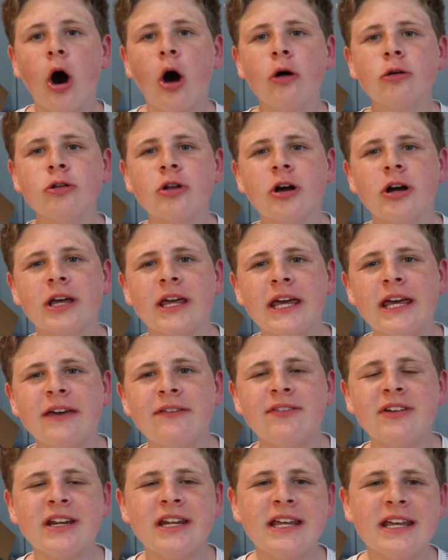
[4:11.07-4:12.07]
Oh, look,
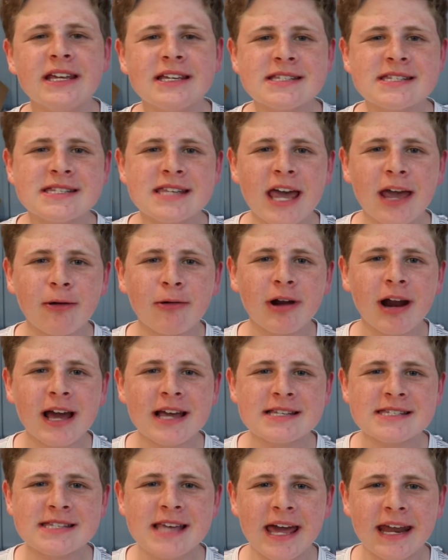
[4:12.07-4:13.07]
even he's saying what
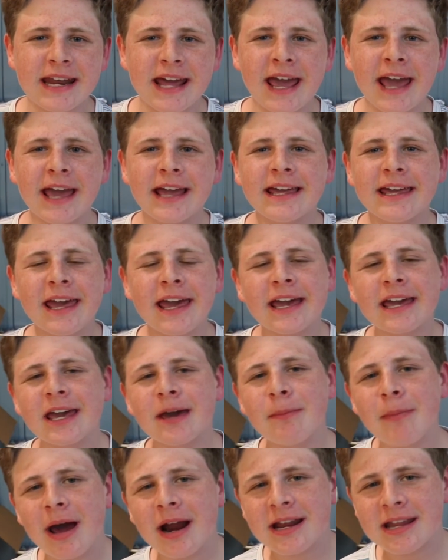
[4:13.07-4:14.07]
I said. Kick
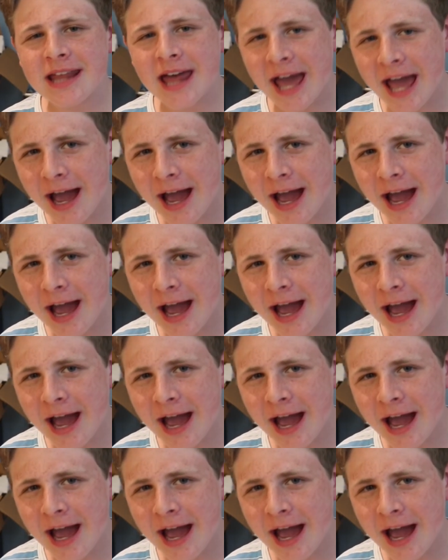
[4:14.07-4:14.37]
him out of the